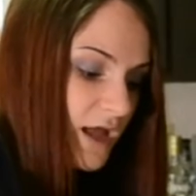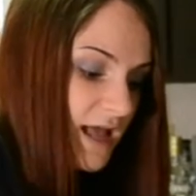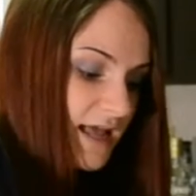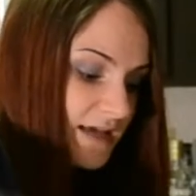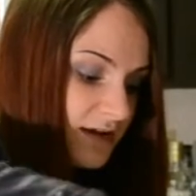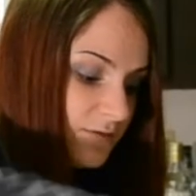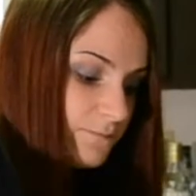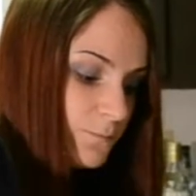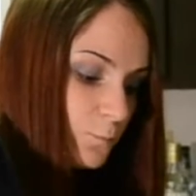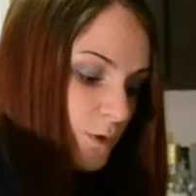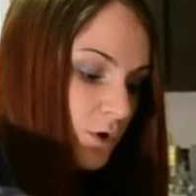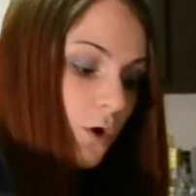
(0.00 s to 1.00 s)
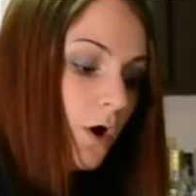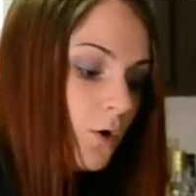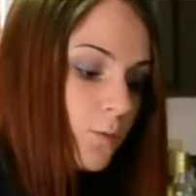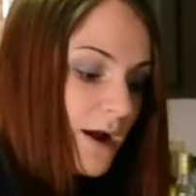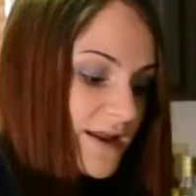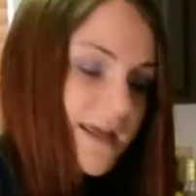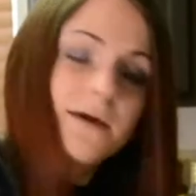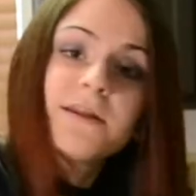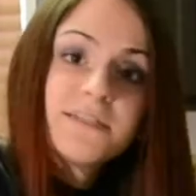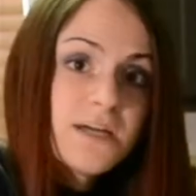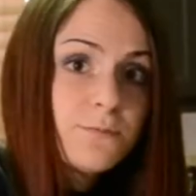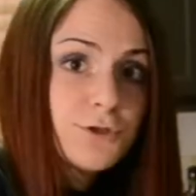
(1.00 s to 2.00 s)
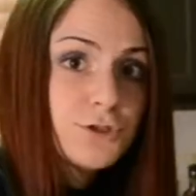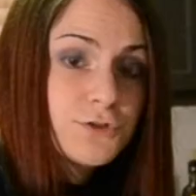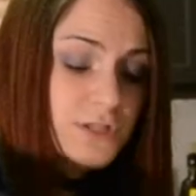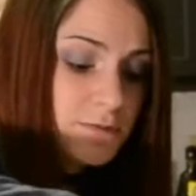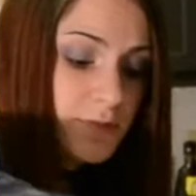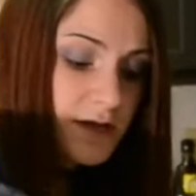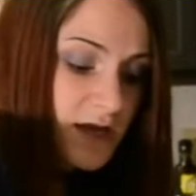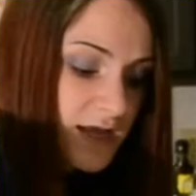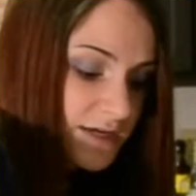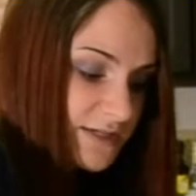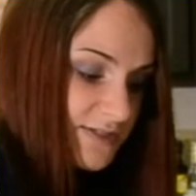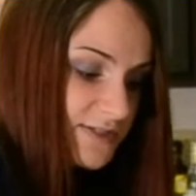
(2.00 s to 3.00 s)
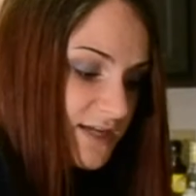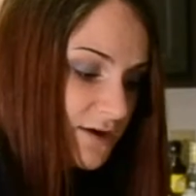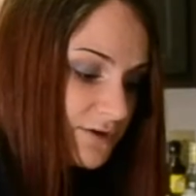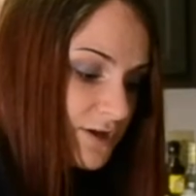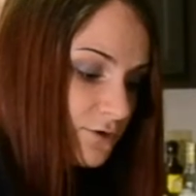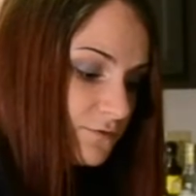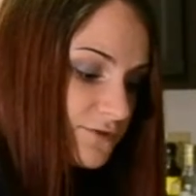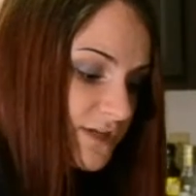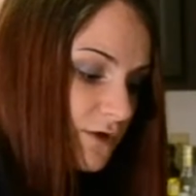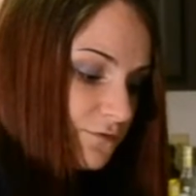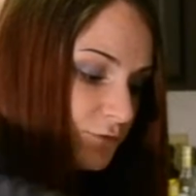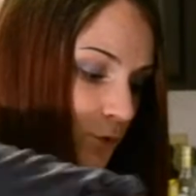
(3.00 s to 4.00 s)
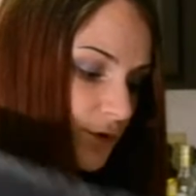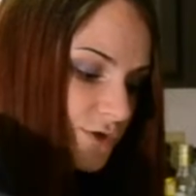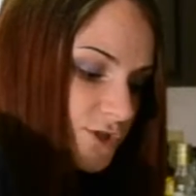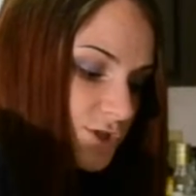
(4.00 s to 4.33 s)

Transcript: And we are already getting temperatures in the mid-80s down here in South Florida,